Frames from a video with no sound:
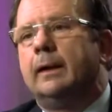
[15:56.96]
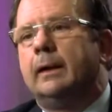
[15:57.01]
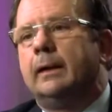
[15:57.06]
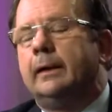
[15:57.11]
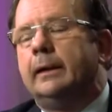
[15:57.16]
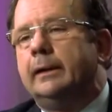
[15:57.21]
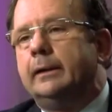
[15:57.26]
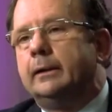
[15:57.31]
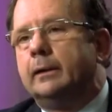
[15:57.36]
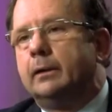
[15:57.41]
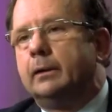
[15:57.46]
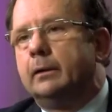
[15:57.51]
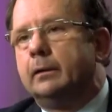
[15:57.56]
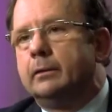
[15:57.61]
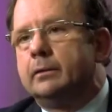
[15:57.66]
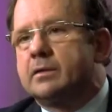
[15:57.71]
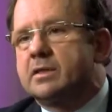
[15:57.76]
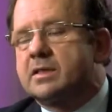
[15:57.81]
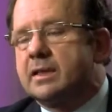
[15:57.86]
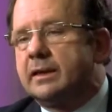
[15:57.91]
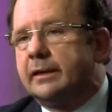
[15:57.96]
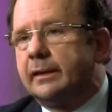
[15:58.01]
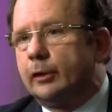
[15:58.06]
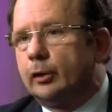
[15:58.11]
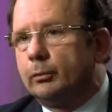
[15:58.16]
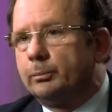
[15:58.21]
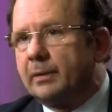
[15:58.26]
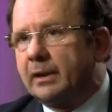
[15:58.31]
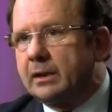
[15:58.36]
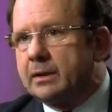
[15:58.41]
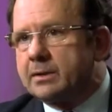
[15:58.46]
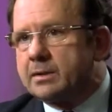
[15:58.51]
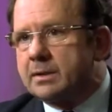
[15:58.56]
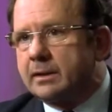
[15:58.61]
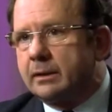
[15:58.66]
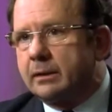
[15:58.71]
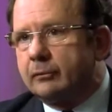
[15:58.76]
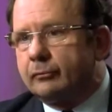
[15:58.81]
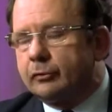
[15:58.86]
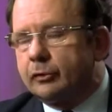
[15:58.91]
in the setting of mantle
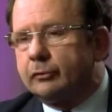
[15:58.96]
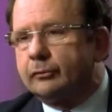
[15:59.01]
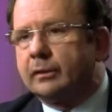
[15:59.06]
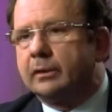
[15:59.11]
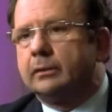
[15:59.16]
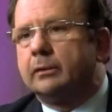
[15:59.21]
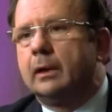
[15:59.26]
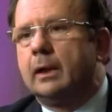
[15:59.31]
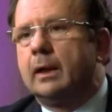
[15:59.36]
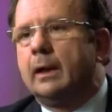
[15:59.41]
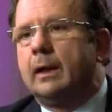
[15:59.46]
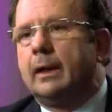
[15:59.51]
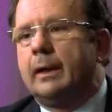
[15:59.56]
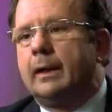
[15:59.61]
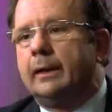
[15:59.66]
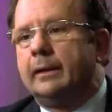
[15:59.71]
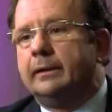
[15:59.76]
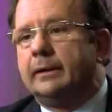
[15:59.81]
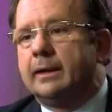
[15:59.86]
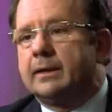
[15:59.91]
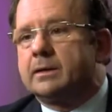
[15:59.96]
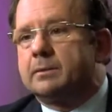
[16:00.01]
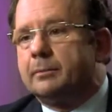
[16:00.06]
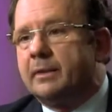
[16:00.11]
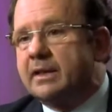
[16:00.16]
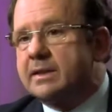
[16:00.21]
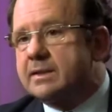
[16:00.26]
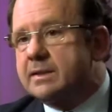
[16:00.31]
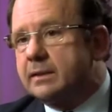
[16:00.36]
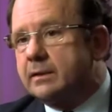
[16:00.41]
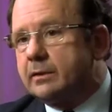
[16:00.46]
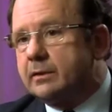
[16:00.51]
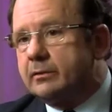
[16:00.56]
cell lymphoma. And that makes it